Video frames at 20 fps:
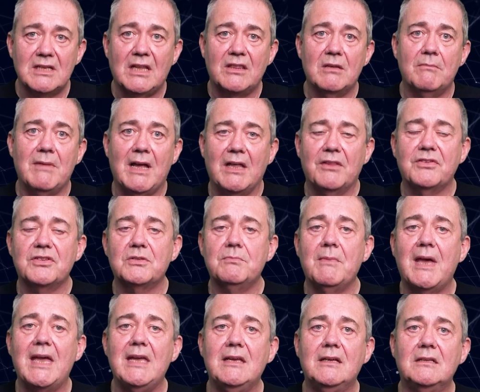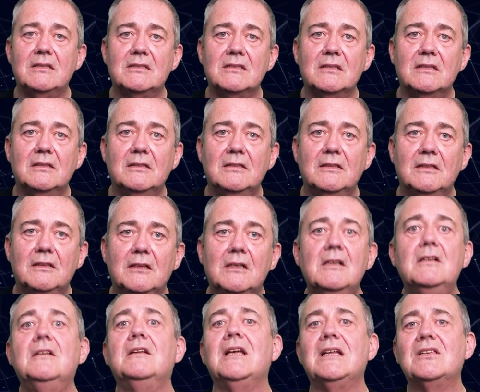that the maths makes.
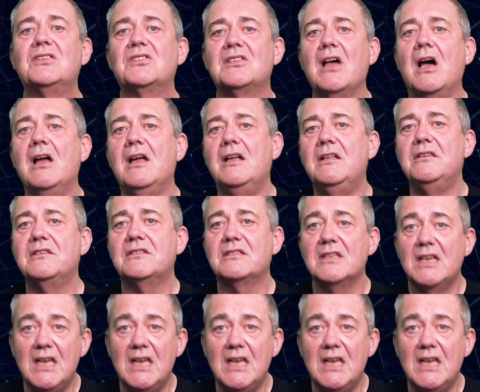In science,